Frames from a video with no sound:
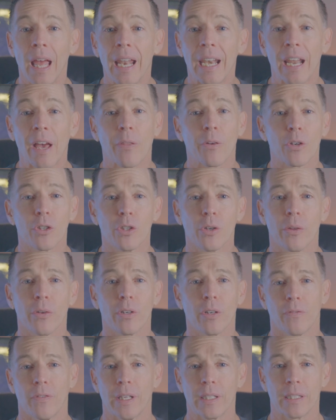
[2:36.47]
Now, there are two other
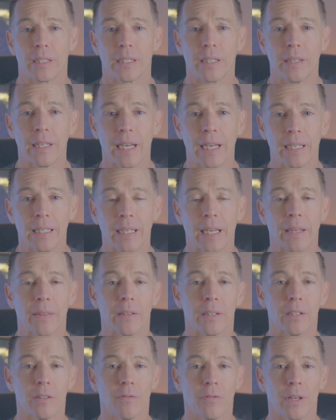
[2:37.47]
defenses to the ADA
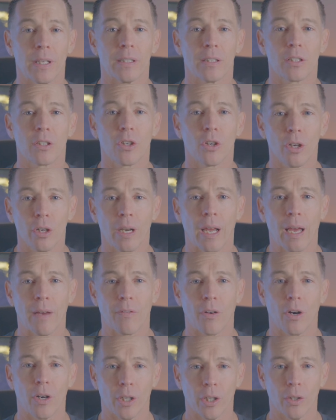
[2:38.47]
that the defense could have
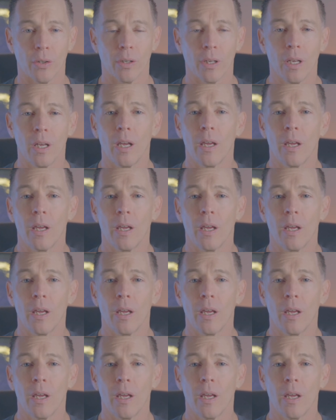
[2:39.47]
argued.